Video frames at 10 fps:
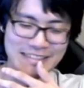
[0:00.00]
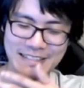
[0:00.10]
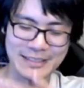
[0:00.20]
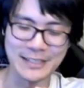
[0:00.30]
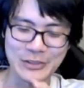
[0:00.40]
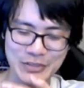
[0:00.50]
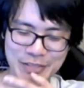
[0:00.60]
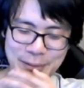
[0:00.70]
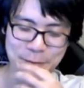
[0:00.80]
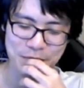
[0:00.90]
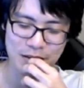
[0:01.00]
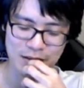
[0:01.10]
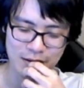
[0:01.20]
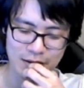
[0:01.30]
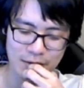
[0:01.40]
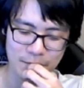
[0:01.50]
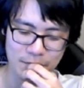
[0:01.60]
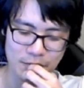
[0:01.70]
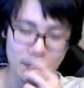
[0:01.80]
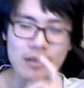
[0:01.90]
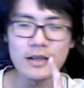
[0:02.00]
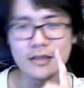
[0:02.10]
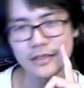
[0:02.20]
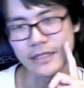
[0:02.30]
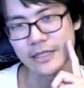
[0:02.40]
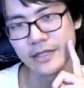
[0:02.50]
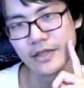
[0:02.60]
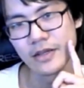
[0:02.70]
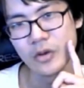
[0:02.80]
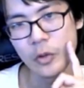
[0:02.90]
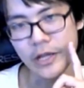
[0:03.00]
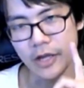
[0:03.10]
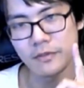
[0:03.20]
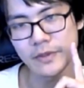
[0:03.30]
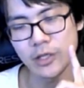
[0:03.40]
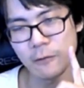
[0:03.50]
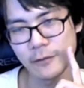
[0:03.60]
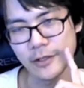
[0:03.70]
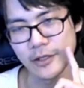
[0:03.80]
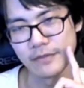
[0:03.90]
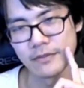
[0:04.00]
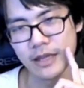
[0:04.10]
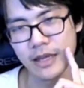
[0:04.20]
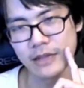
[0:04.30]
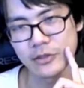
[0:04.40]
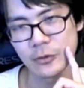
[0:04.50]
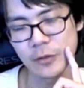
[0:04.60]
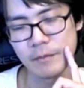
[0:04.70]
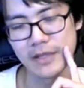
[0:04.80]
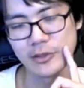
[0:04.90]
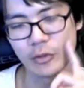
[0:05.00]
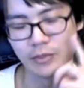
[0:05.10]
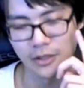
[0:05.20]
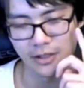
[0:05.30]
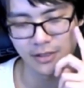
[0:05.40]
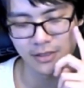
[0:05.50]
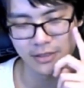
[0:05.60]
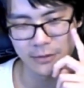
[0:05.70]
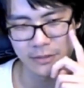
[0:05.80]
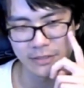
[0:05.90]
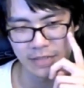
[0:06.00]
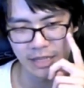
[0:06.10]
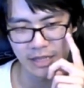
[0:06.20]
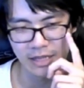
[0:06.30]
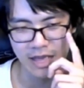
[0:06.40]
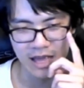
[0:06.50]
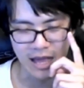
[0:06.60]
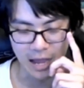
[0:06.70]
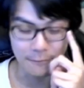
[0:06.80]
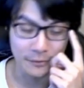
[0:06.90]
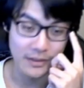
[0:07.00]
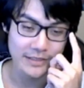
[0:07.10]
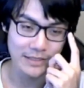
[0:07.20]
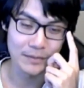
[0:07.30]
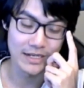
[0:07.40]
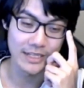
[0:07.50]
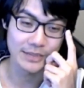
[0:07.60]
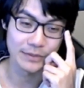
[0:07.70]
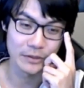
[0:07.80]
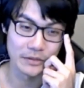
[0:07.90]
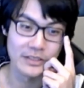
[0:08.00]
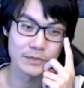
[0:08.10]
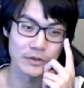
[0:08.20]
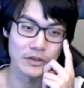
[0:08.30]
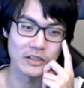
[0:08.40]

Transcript: essentially. But luckily, what helped me overcome that sort of mental block was that I realized that my next opponent, Spark,